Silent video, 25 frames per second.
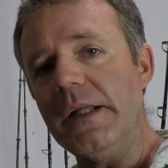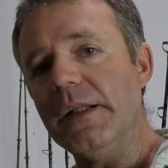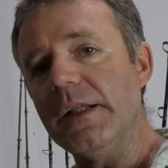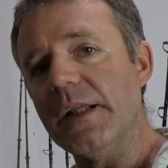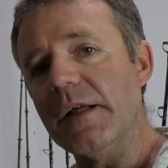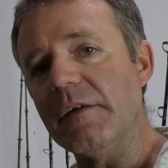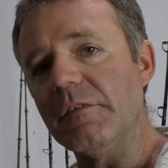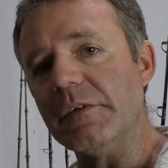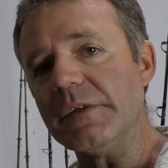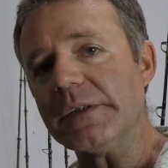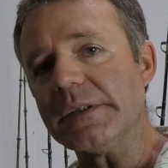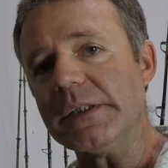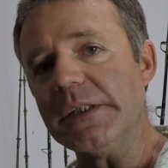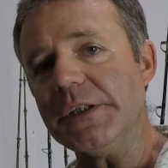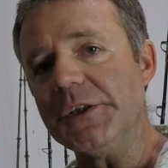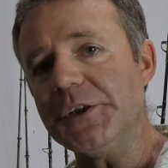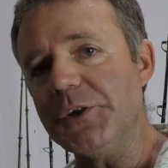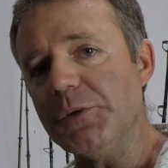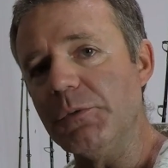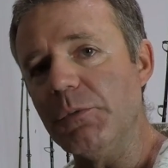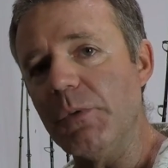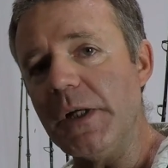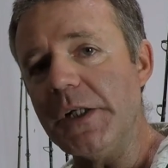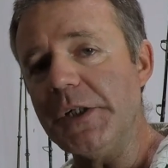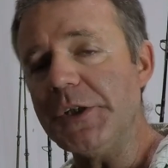level
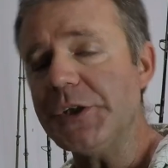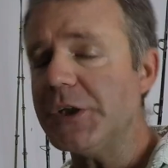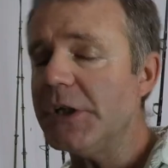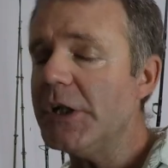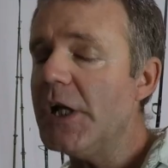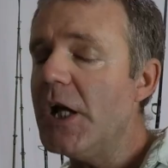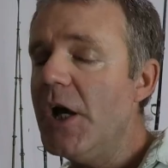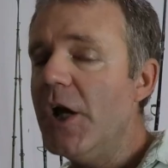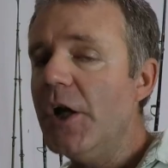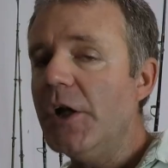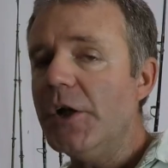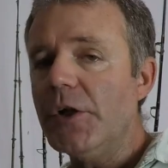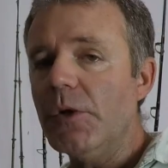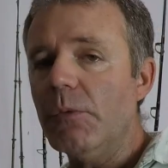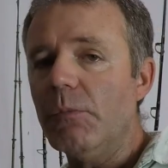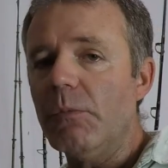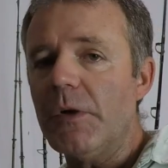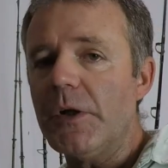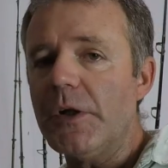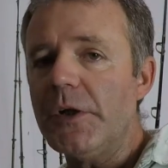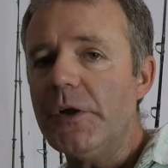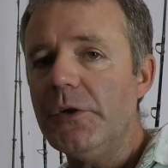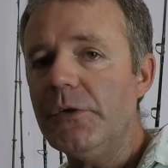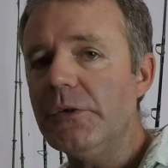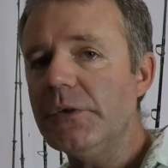situation, you'll
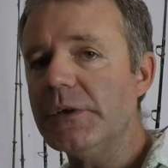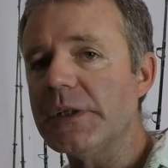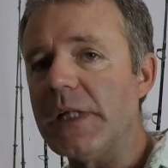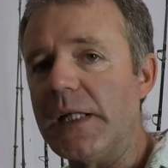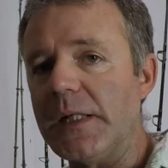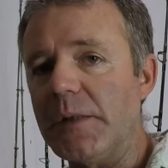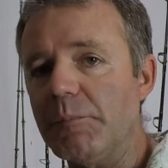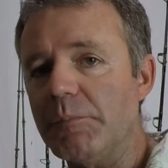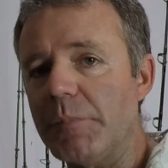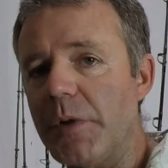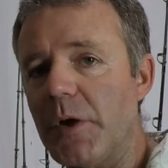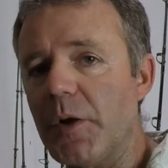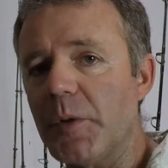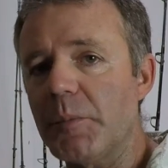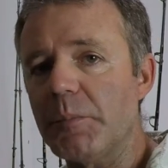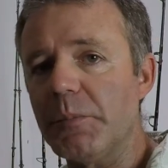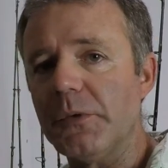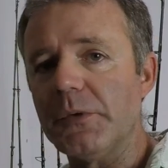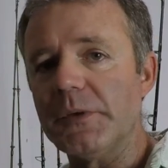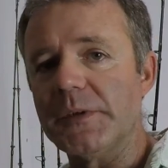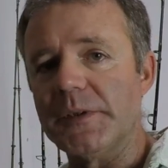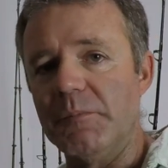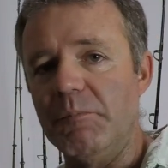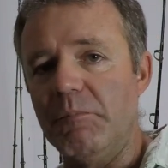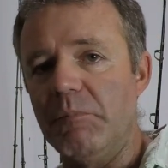want to use like
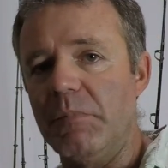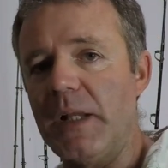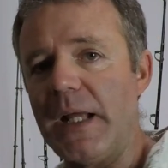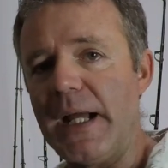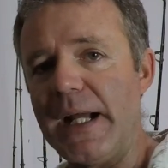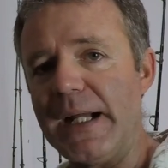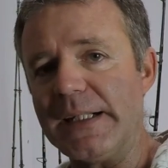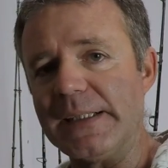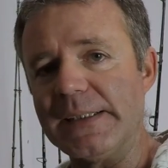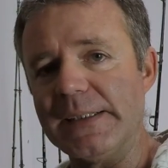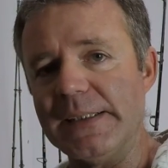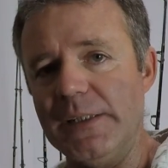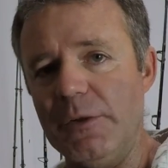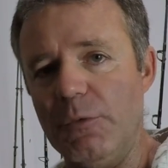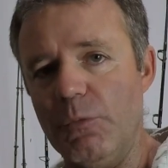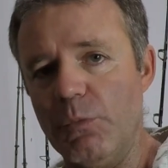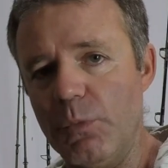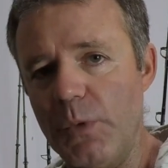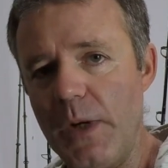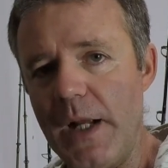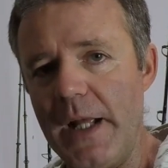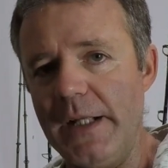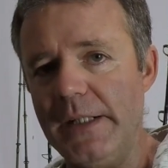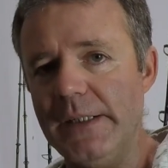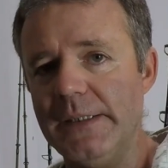purples and blacks and
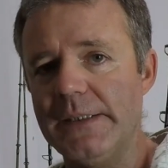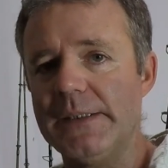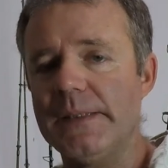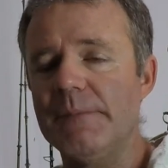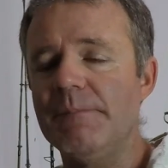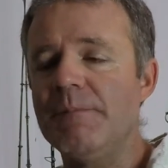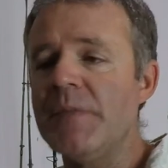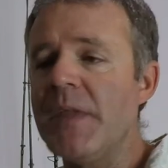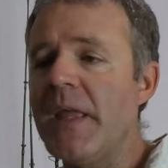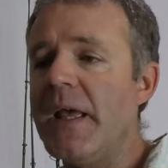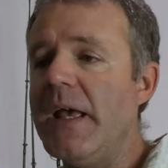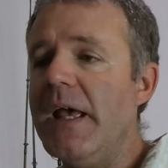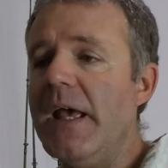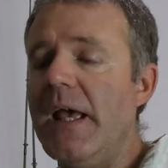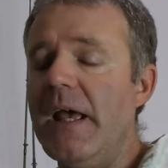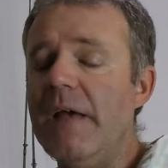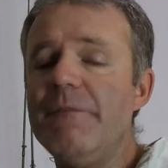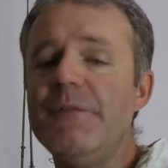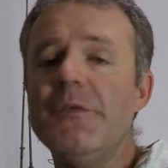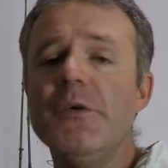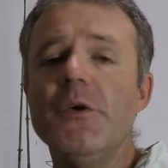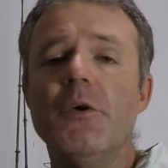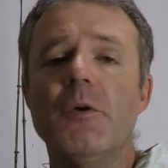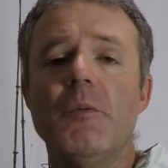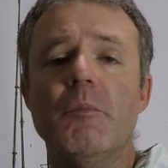reds.
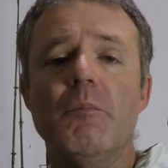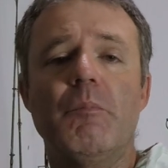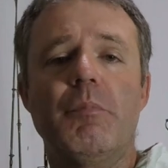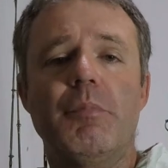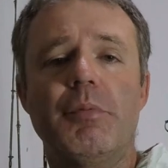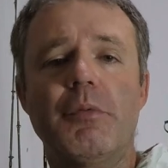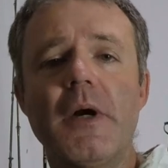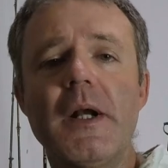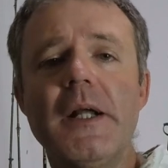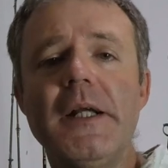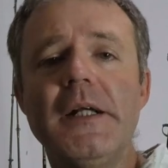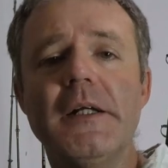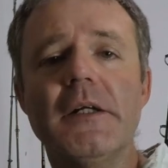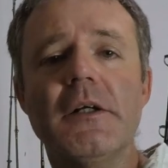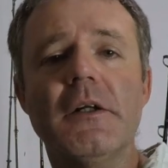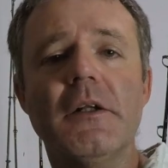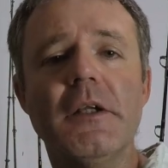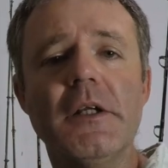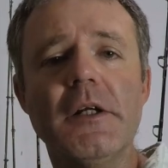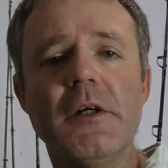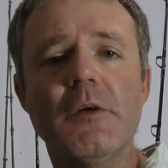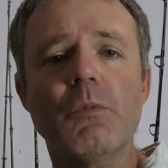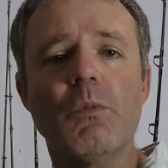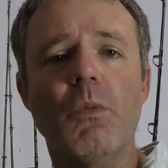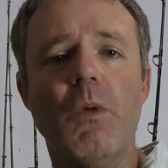If you're in bright,
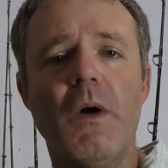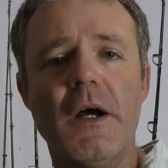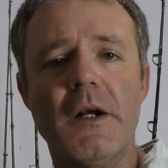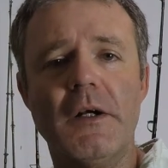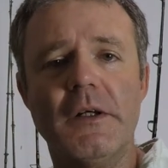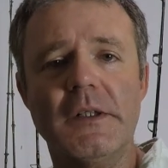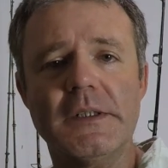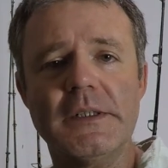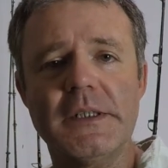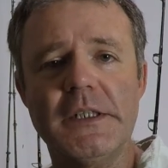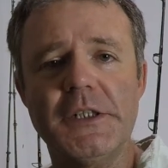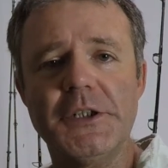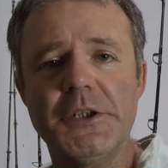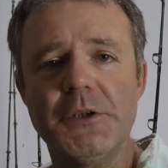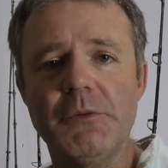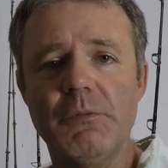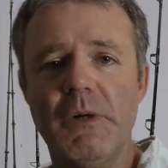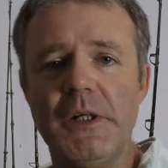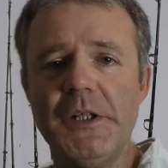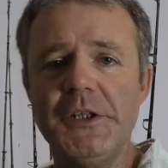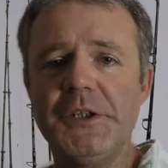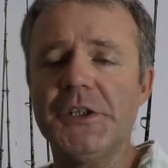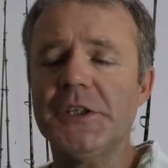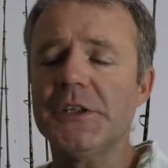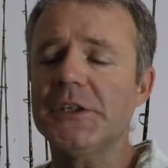clear water
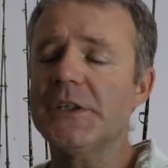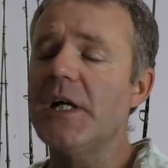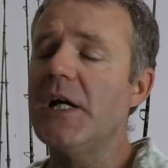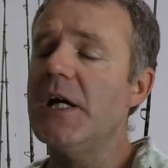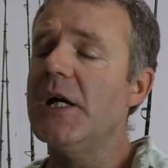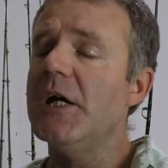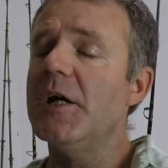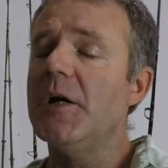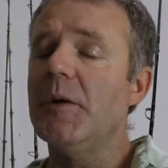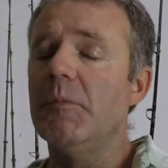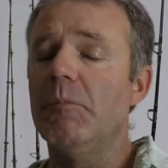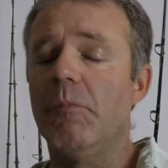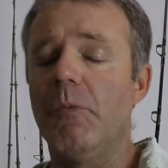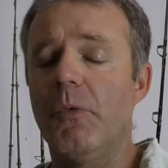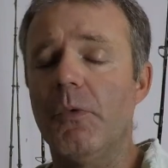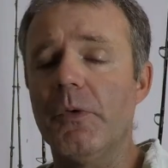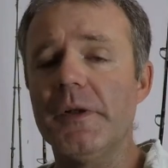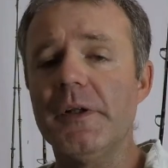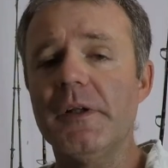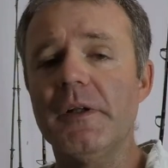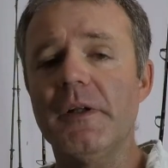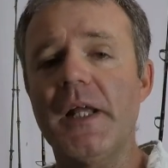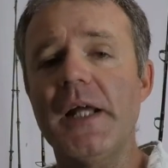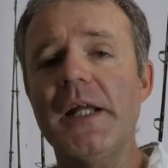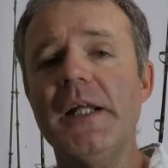situations, more
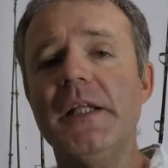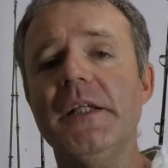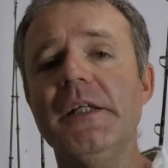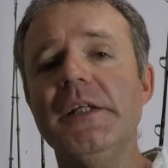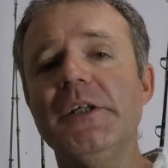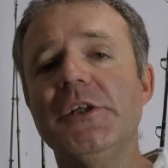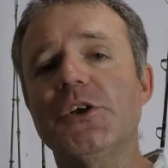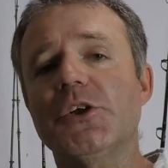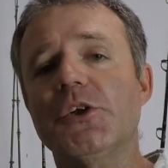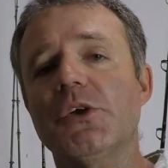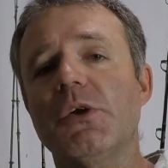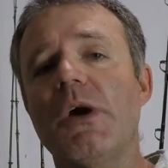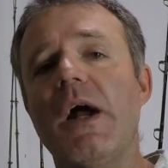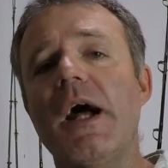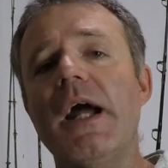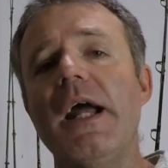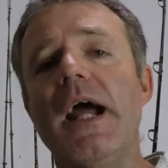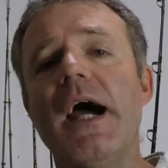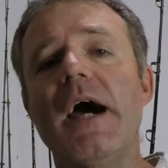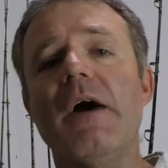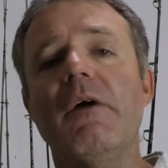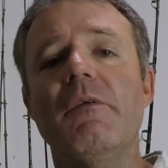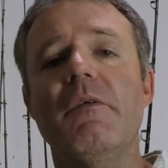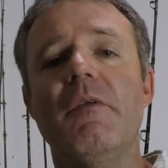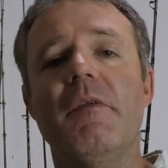than likely try
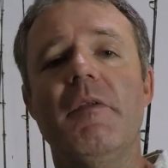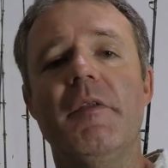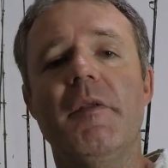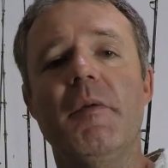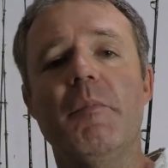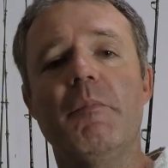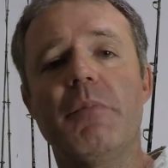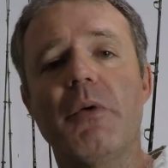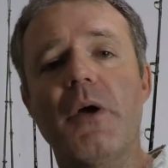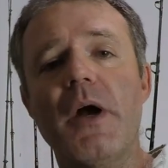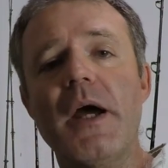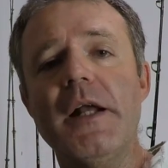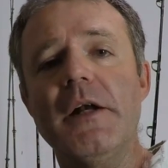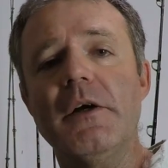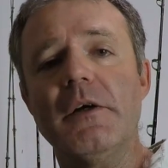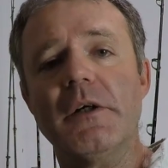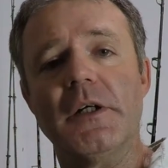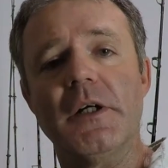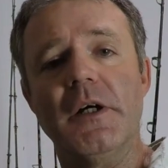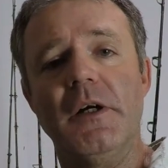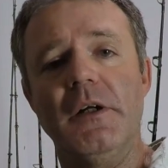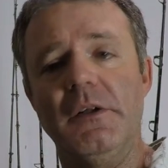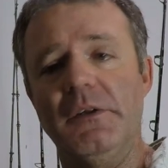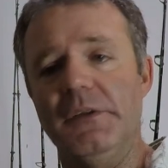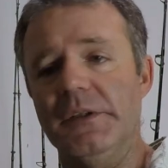out the brighter
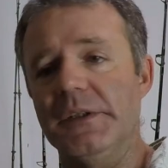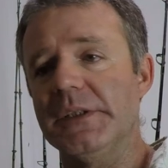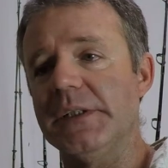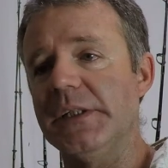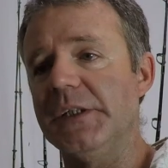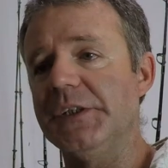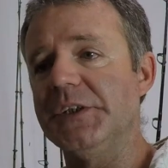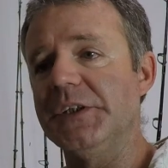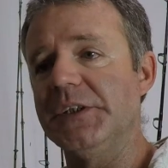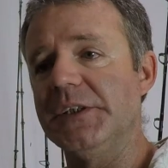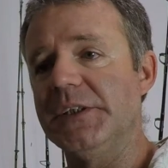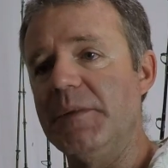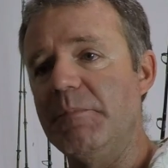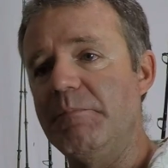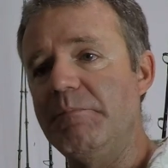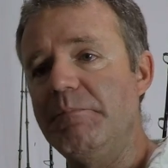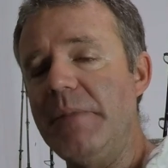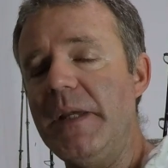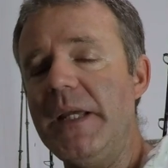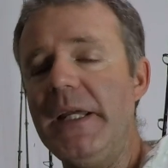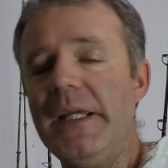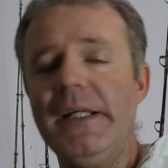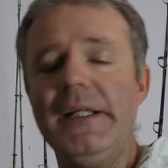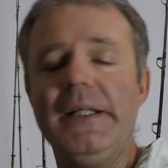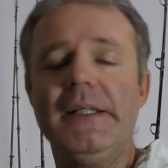colors such as the
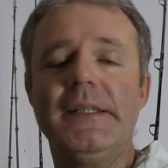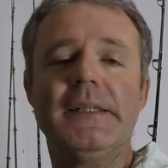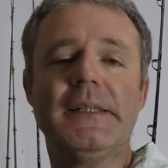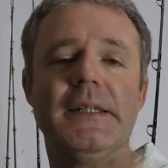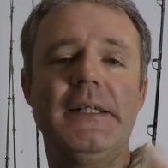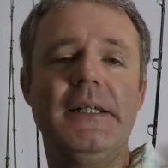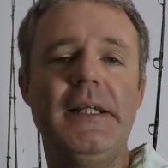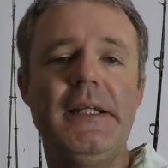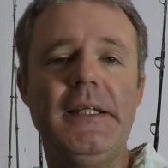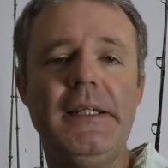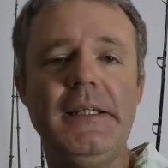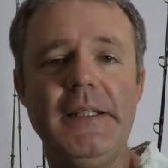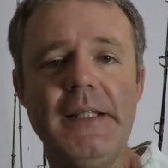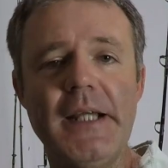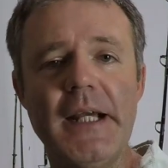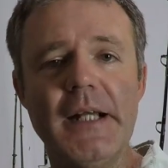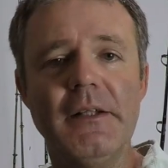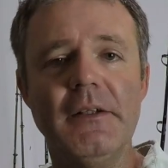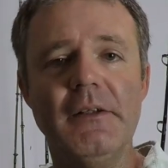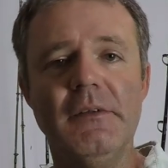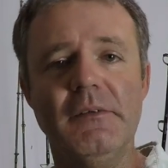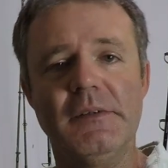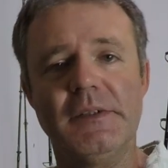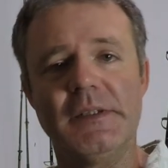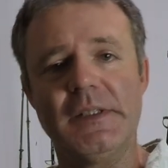pinks and the
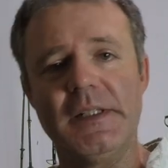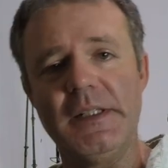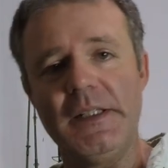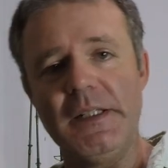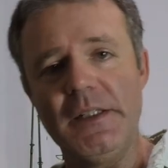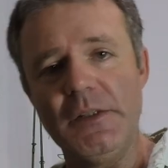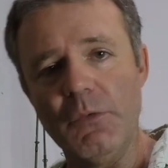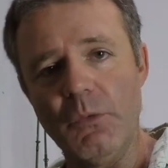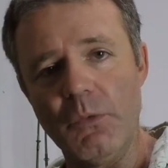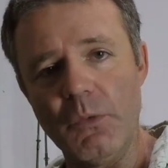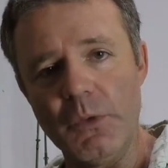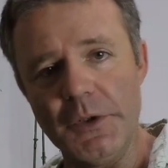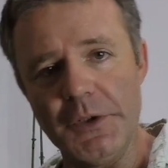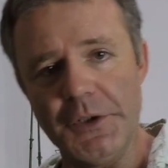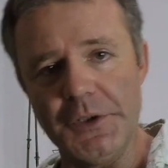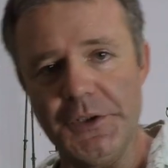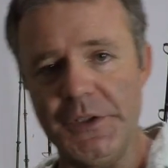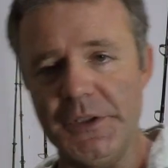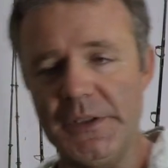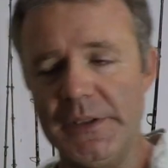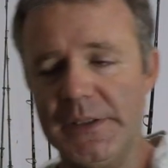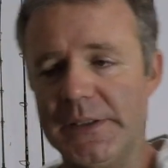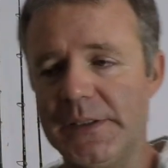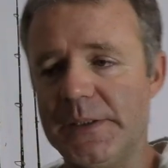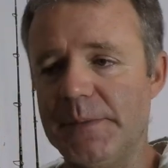yellows and the
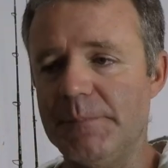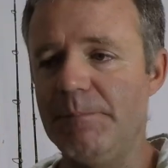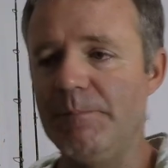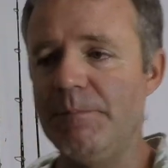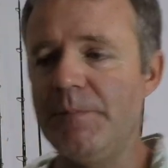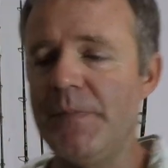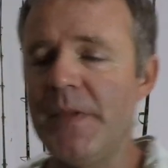oranges.